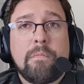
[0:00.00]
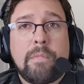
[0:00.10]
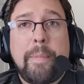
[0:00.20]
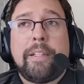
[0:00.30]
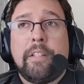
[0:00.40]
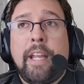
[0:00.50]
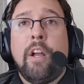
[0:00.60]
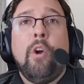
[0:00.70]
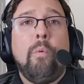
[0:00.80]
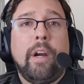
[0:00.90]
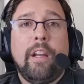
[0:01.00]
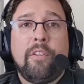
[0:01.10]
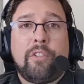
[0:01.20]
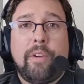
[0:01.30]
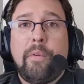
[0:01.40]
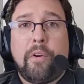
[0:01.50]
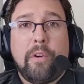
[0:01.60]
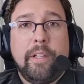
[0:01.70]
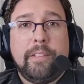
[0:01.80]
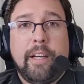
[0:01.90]
That makes sense. Yeah, we'll get a screen
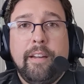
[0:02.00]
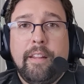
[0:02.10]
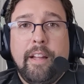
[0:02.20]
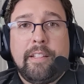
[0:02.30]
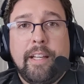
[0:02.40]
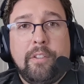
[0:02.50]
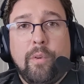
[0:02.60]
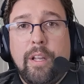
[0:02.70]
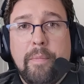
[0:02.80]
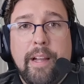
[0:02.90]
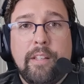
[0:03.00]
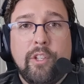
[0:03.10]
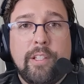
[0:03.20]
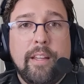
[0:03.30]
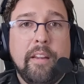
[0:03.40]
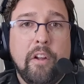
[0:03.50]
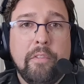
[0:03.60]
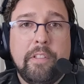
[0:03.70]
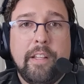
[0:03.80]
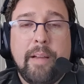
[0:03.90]
recording done in the next like 20 minutes and just send it over
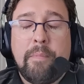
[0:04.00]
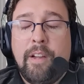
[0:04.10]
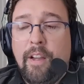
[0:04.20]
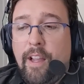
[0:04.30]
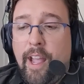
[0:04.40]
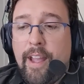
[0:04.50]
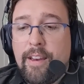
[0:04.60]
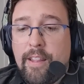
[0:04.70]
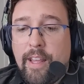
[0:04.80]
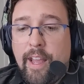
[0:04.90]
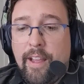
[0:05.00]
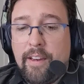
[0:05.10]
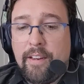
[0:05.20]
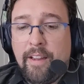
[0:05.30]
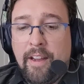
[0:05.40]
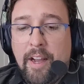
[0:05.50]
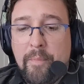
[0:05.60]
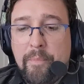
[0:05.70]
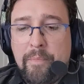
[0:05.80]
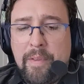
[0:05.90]
to them. And then,
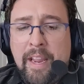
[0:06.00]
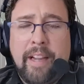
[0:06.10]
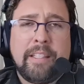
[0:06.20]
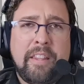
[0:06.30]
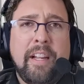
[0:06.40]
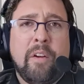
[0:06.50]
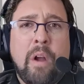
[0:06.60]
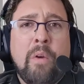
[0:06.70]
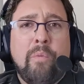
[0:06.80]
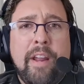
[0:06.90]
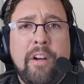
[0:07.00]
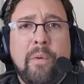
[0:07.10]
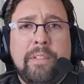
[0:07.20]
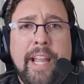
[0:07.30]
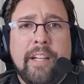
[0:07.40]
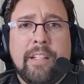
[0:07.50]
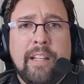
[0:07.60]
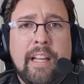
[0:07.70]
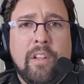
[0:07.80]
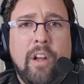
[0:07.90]
um, yeah, because I think a, a, render would take us a
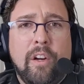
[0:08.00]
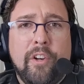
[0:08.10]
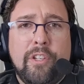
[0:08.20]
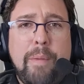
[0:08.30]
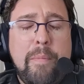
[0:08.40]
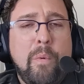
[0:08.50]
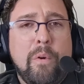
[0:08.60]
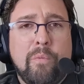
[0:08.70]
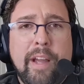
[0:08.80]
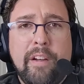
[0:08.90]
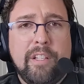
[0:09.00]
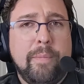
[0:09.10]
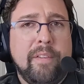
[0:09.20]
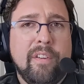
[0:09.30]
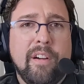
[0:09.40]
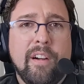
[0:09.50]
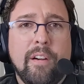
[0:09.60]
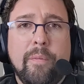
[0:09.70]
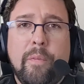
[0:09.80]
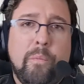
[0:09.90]
lot longer. So maybe we'll render something
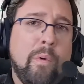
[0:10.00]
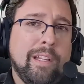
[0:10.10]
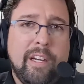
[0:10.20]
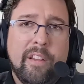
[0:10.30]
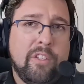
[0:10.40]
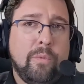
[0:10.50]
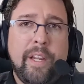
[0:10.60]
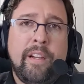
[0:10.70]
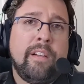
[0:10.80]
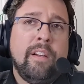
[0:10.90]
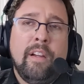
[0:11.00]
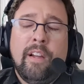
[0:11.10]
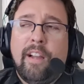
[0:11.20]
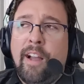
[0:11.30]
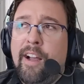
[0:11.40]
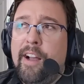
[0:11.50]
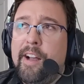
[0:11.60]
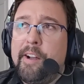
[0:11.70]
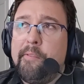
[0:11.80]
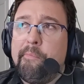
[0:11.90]
for one later this week.
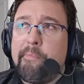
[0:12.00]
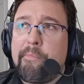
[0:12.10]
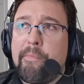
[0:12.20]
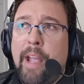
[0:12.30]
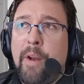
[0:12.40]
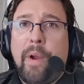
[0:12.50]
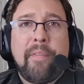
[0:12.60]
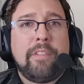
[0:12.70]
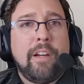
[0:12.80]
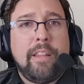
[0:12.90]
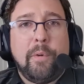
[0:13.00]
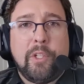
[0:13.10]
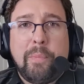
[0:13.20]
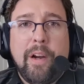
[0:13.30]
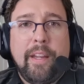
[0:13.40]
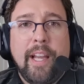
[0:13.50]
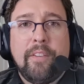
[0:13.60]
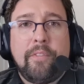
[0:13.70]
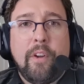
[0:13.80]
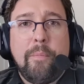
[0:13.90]
Um, and we haven't done anything with Spark yet, so